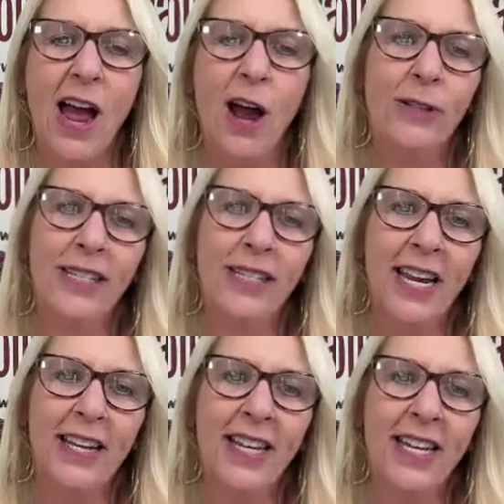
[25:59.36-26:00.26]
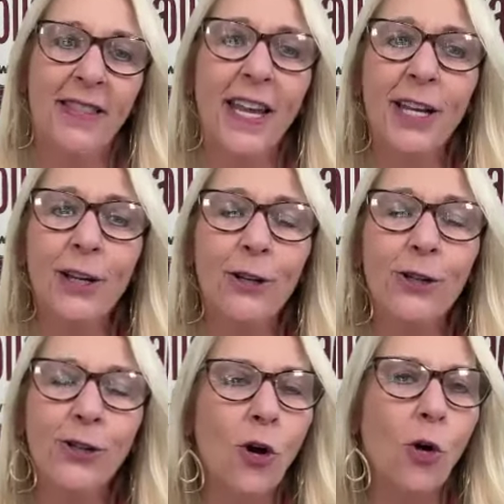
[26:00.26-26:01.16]
Outstanding. Thank you
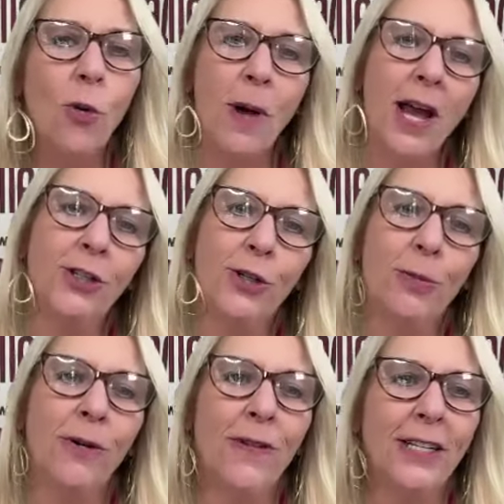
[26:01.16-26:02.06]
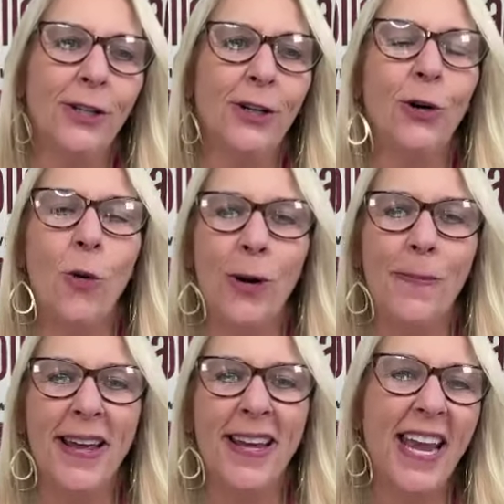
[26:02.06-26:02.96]
so much, Professor
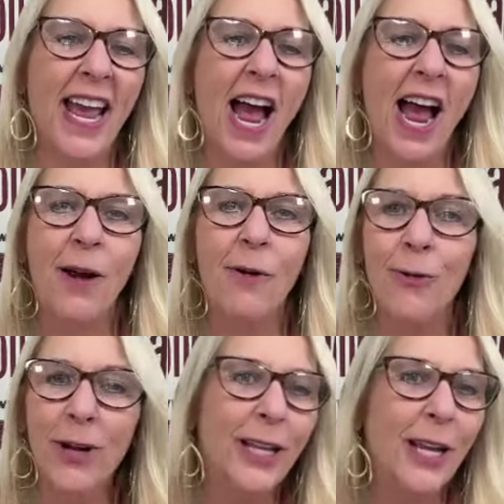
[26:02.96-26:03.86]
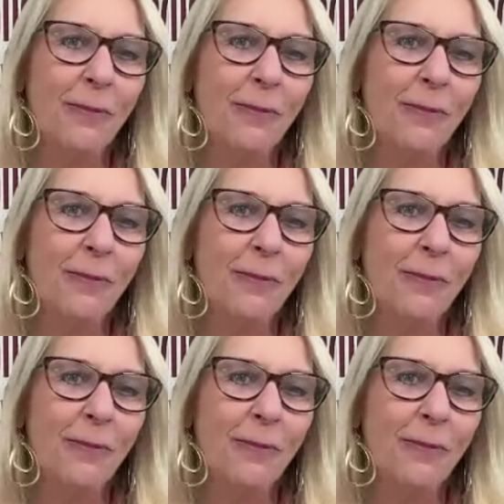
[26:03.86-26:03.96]
Cormick. I really